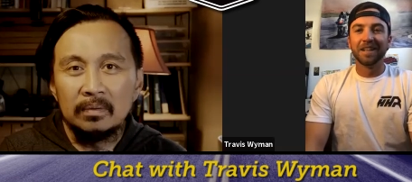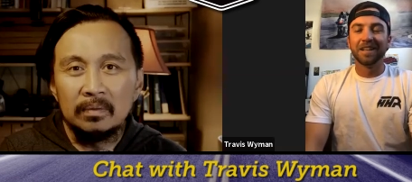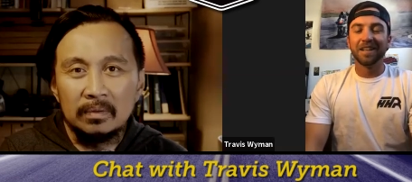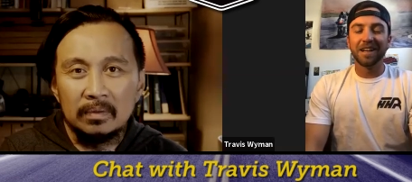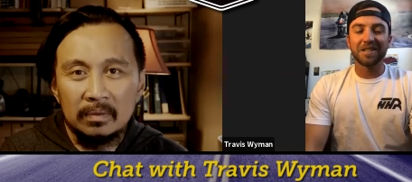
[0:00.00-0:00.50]

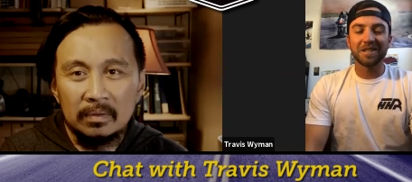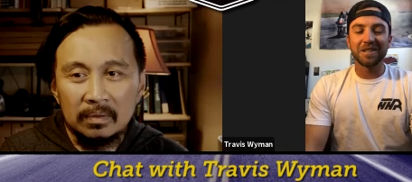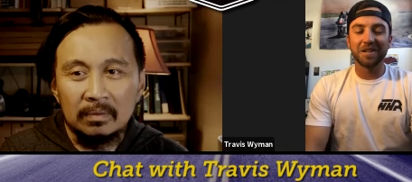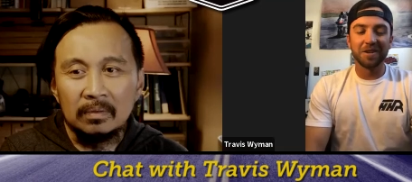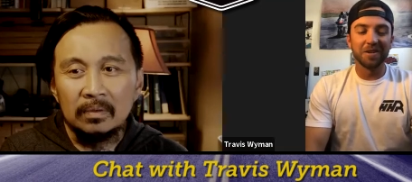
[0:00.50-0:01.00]
Speaker 1: Yeah,
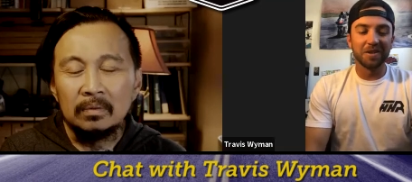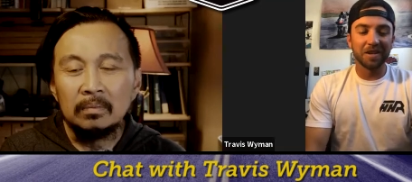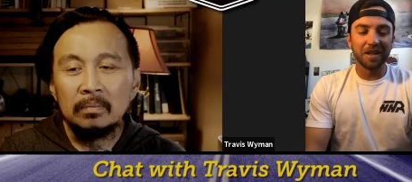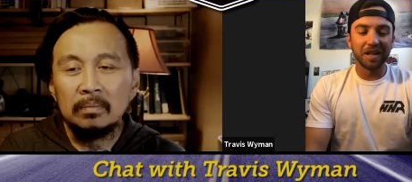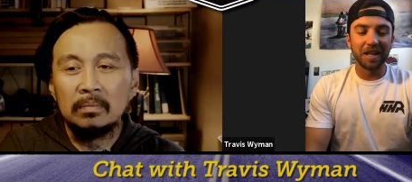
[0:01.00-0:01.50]
so
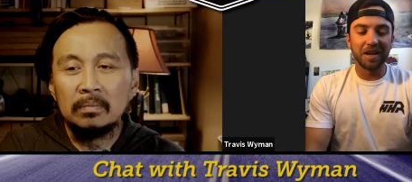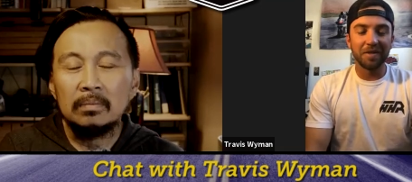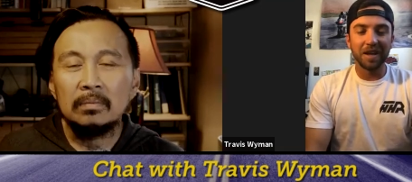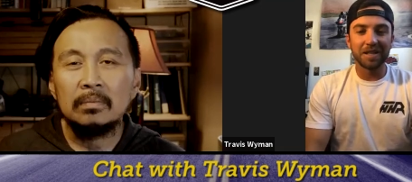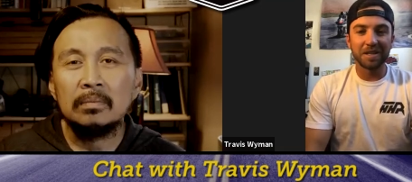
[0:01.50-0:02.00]
uh, I've
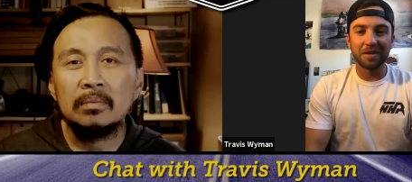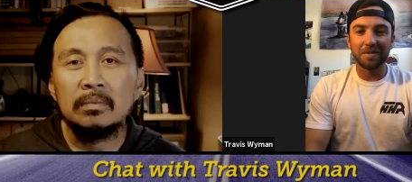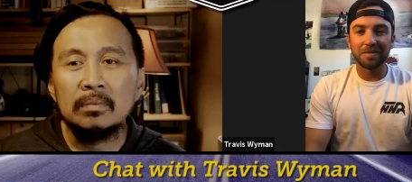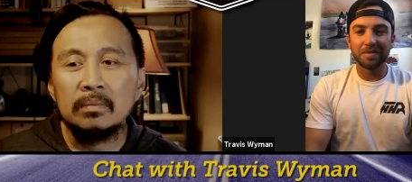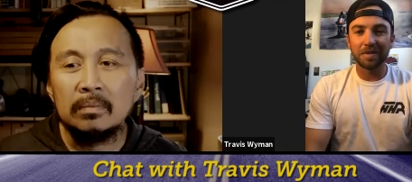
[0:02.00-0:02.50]
had
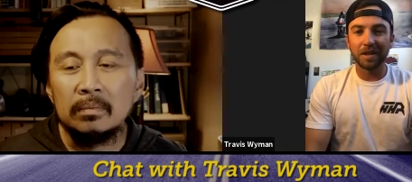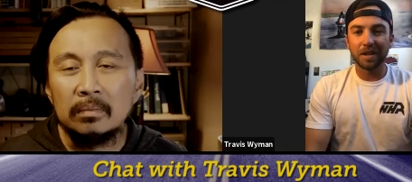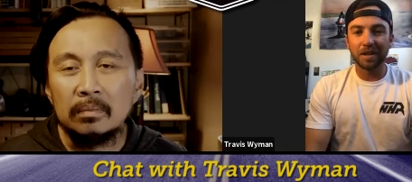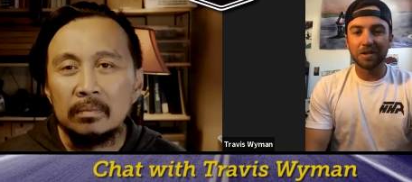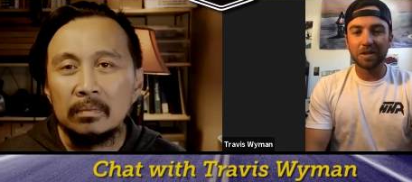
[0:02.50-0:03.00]
some you
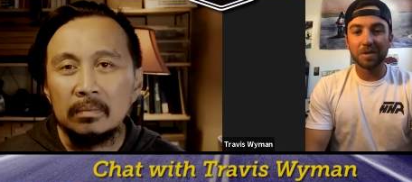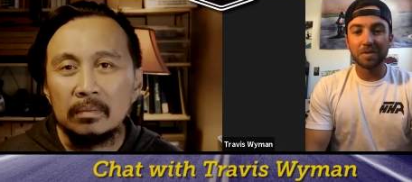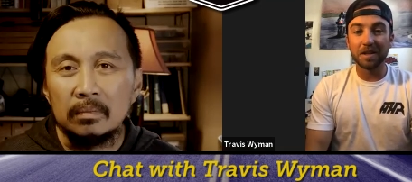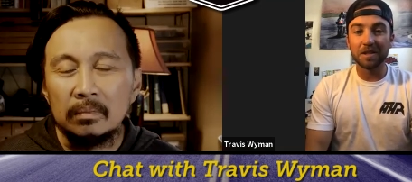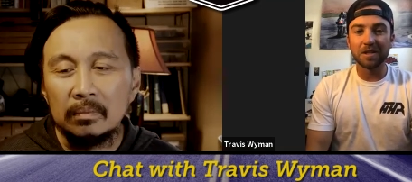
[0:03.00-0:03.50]
know some
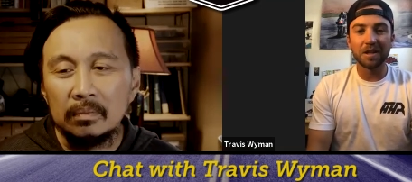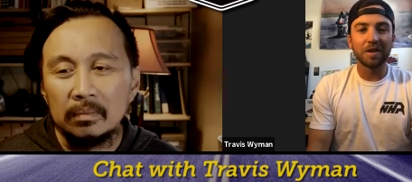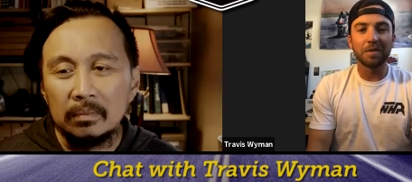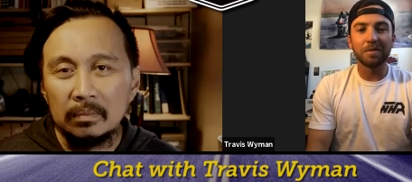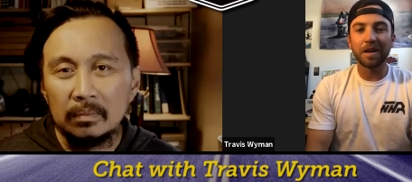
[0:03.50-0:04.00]
sponsors that have
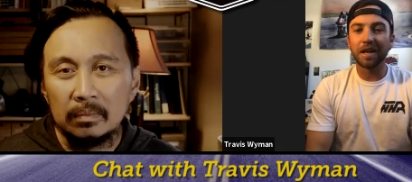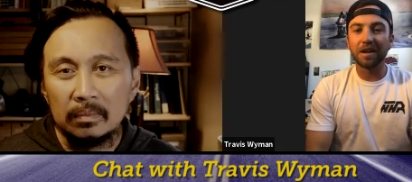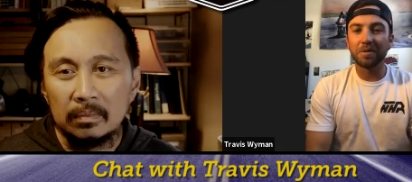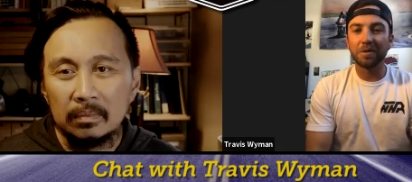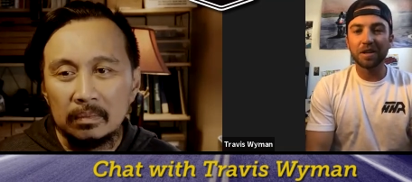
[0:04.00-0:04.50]
come back
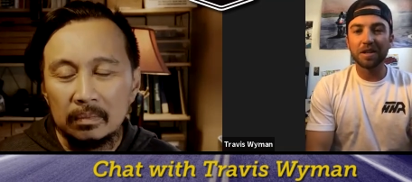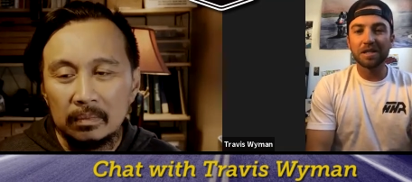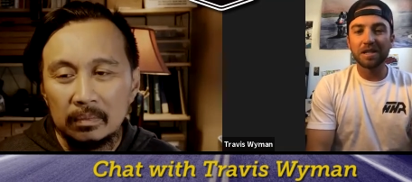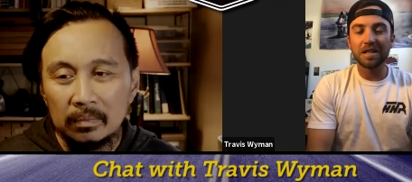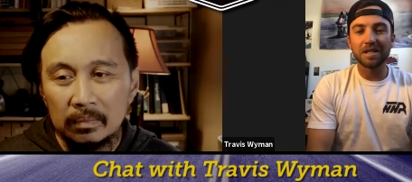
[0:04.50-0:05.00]
on board this
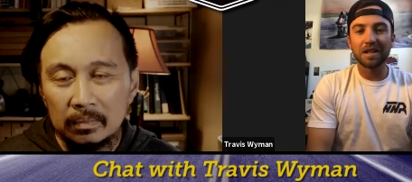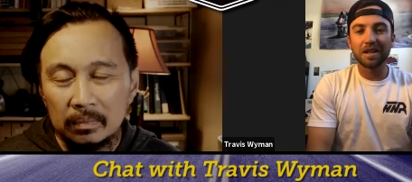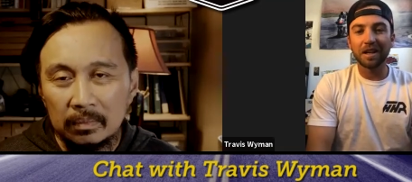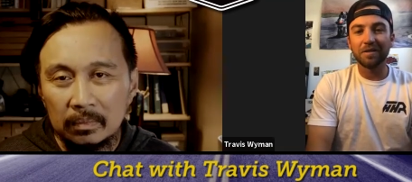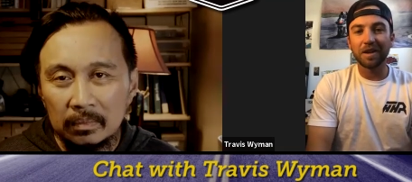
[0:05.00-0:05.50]
season.
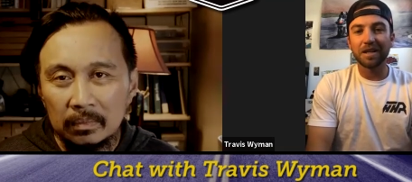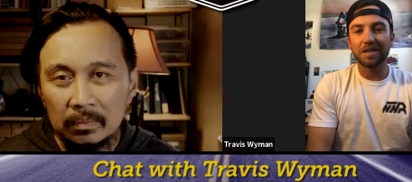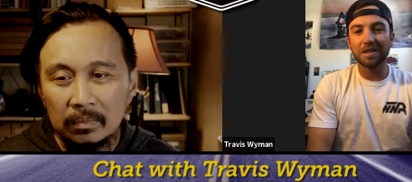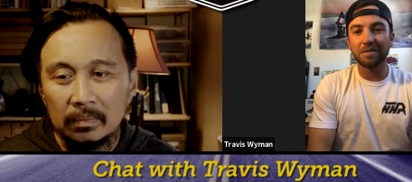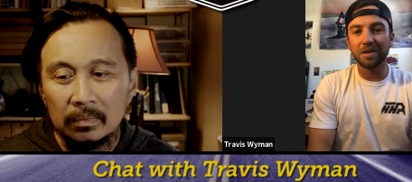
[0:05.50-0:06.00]
I've had
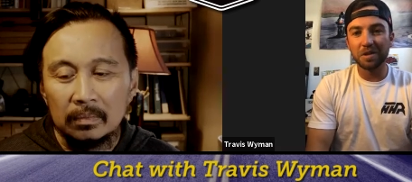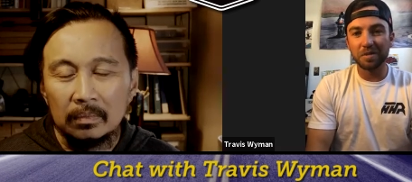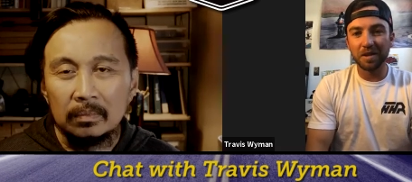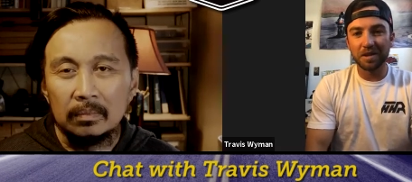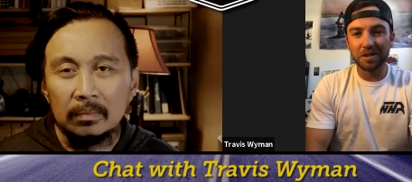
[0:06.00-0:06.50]
some new
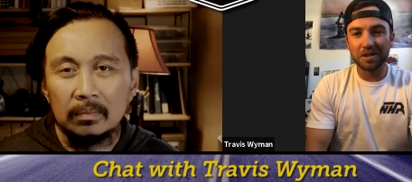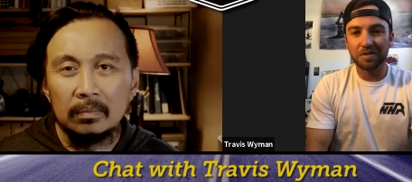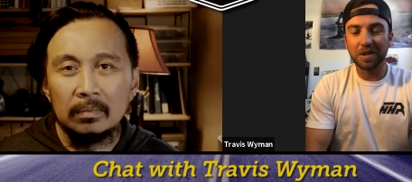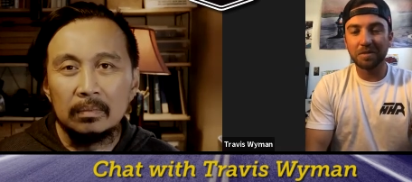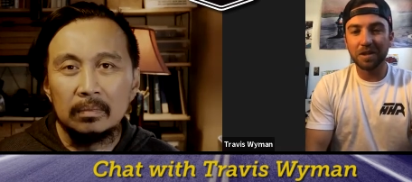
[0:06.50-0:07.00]
sponsors
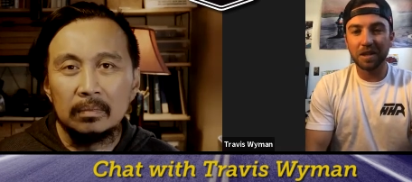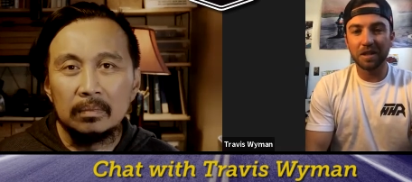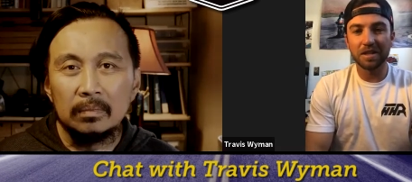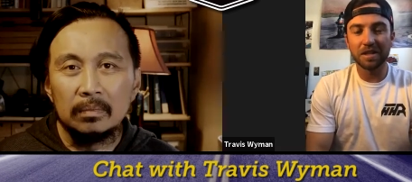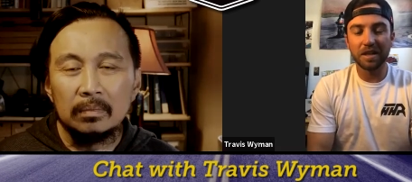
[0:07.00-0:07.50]
have jumped on
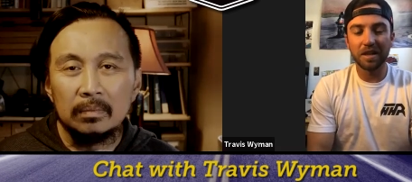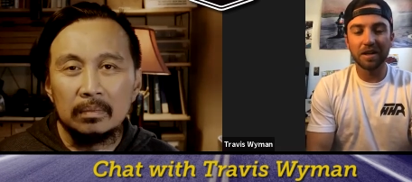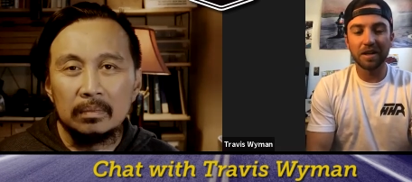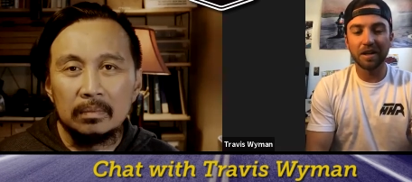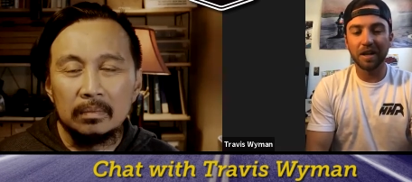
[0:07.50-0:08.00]
this
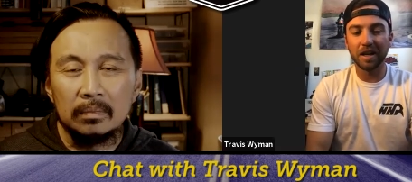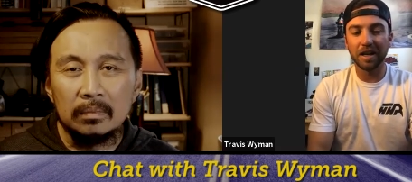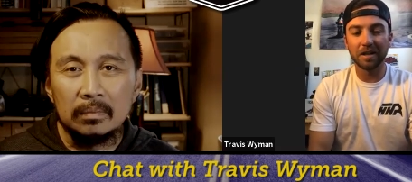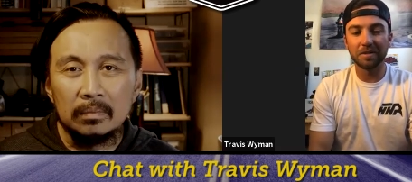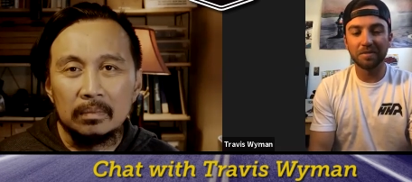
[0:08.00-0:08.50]
year.
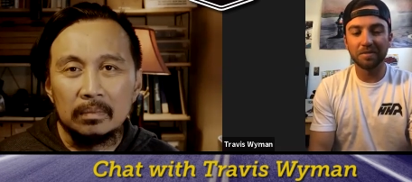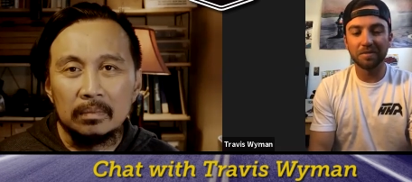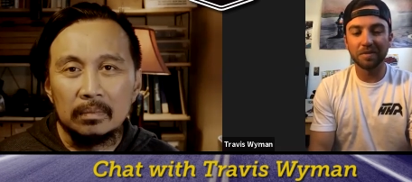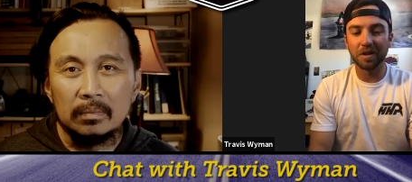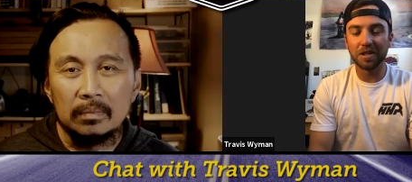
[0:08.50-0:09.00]
Uh,
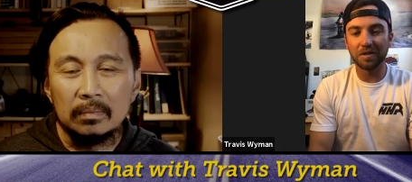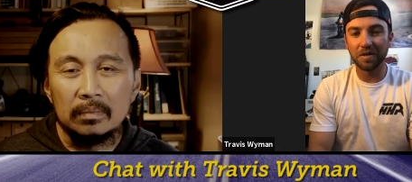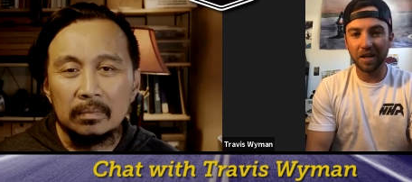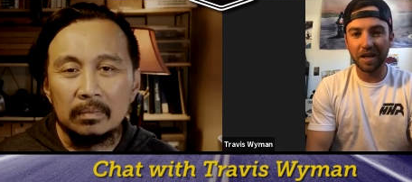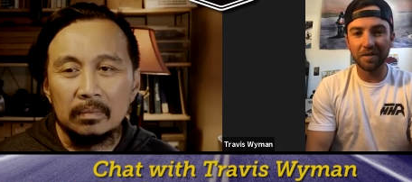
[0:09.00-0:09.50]
first of
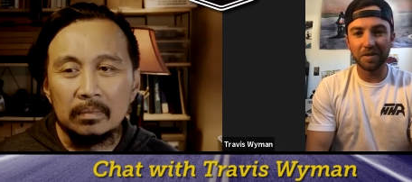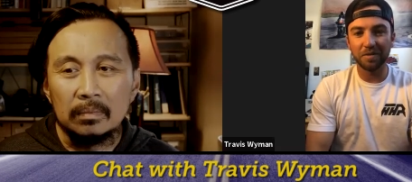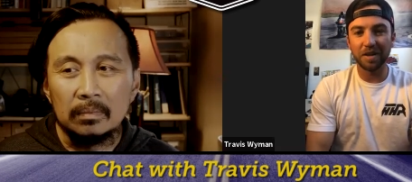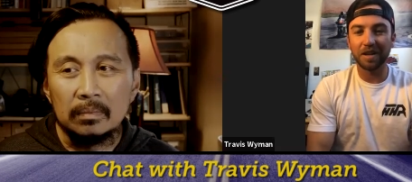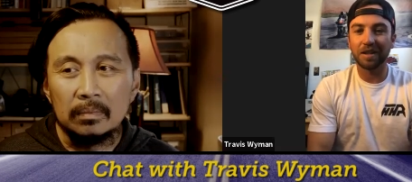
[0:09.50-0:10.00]
all, I have
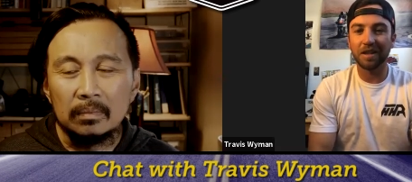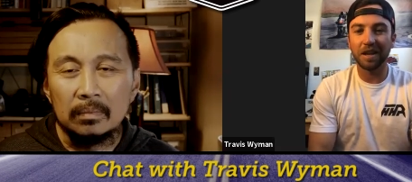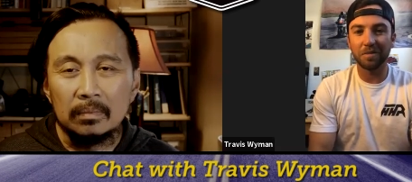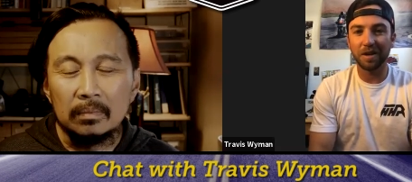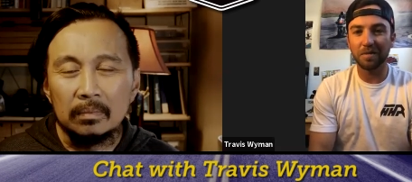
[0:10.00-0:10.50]
to
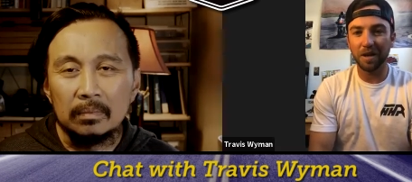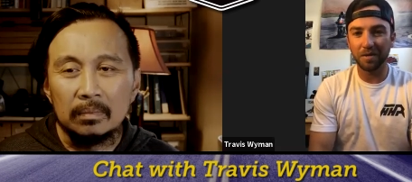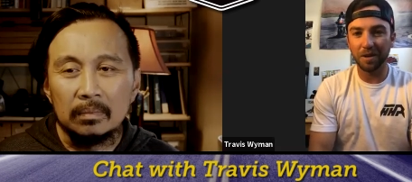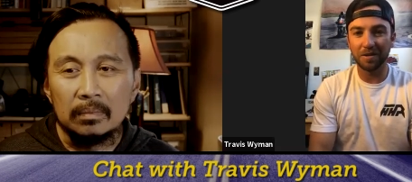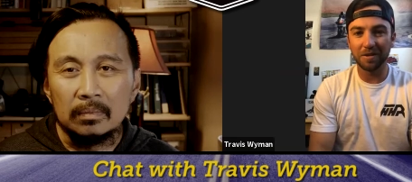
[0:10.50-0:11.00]
thank
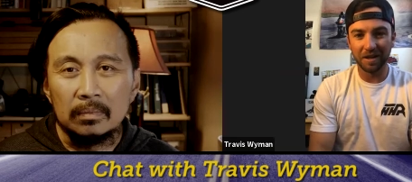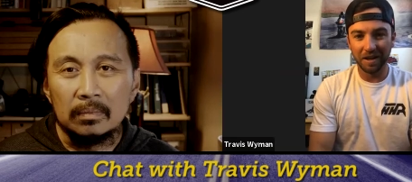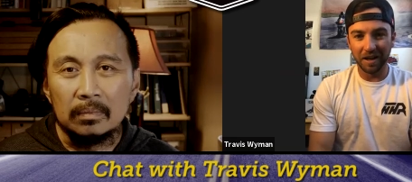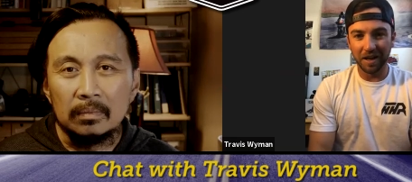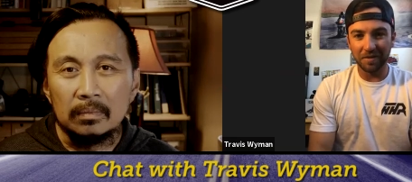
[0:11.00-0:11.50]
BMW.
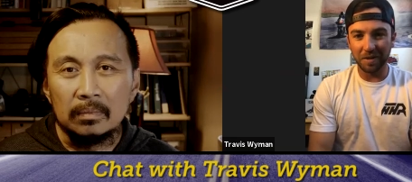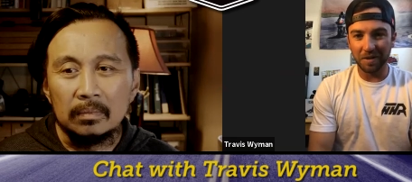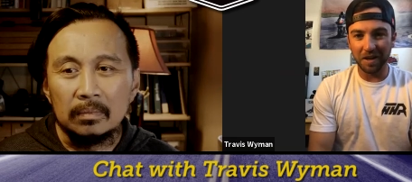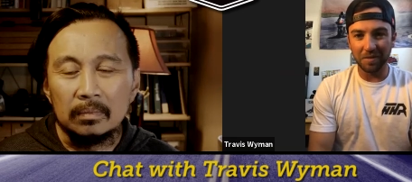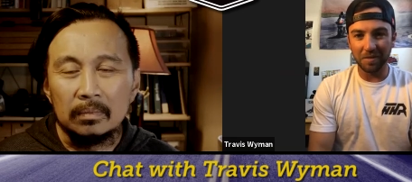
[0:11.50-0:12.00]
I have to
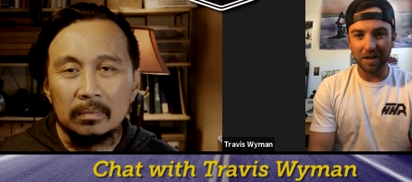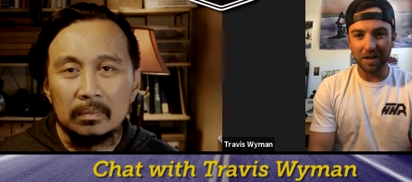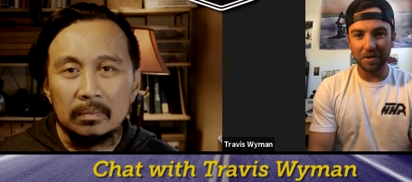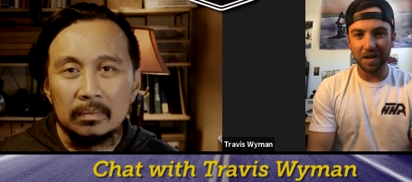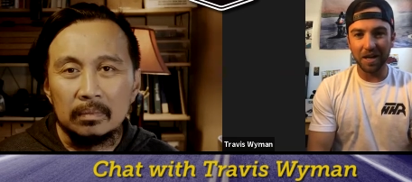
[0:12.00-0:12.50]
thank my crew